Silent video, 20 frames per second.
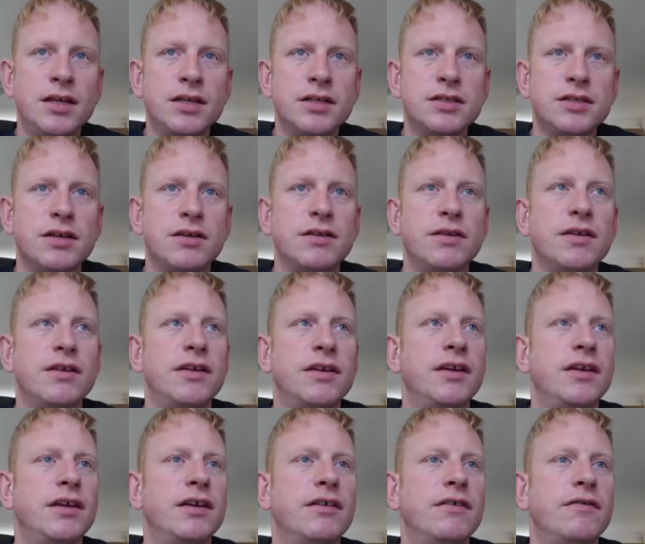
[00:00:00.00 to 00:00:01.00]
So
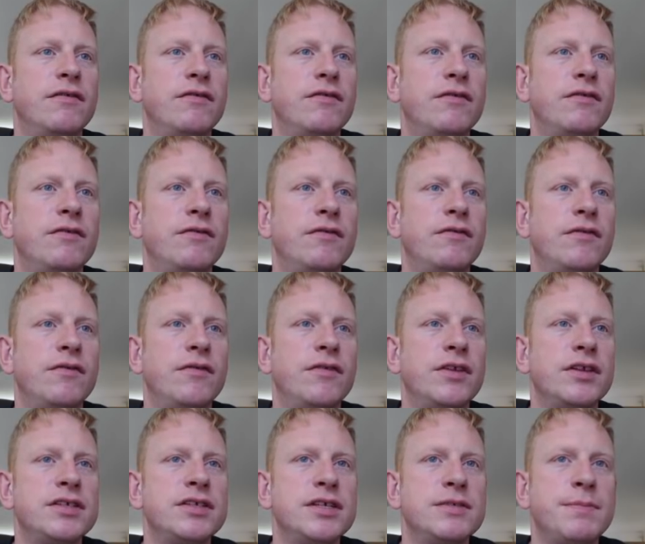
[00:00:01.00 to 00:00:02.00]

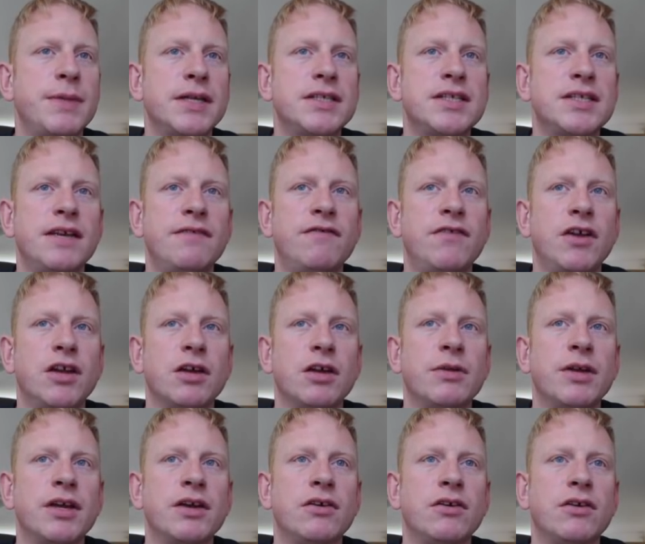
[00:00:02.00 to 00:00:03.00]
this is basically
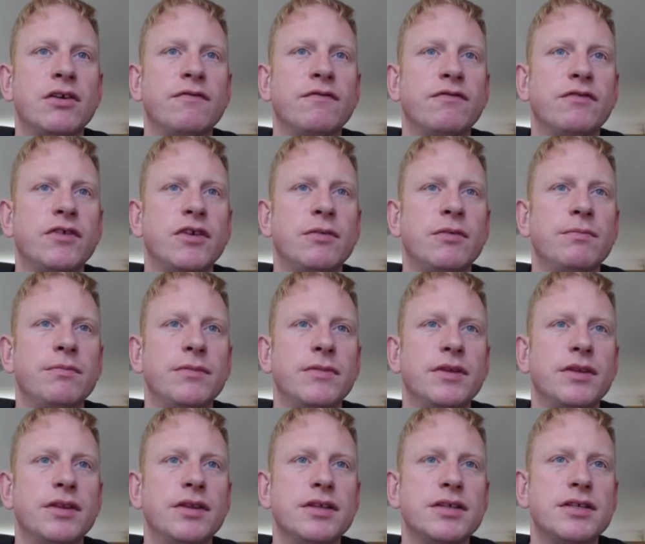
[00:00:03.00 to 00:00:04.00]
following on
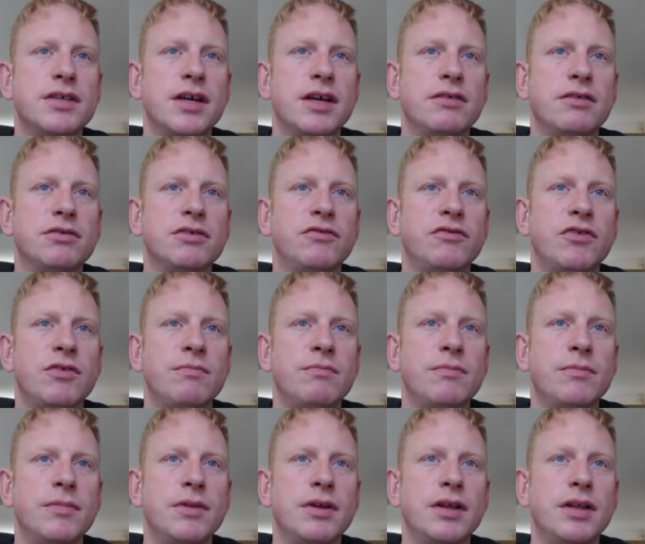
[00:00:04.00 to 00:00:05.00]
from the sales
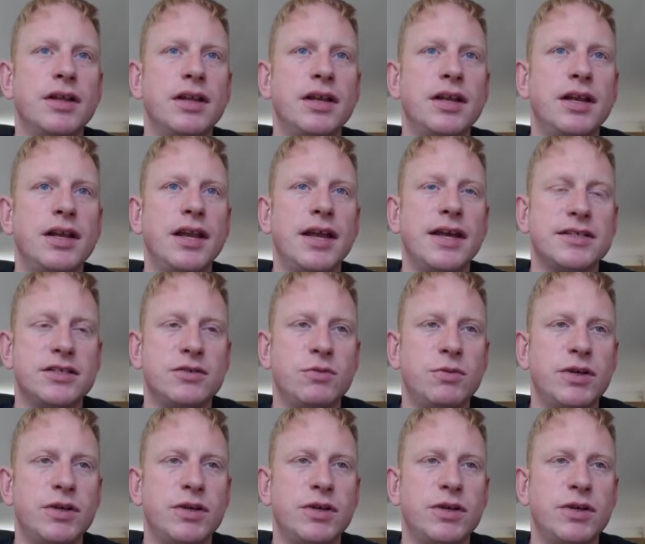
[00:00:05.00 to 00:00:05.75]
from last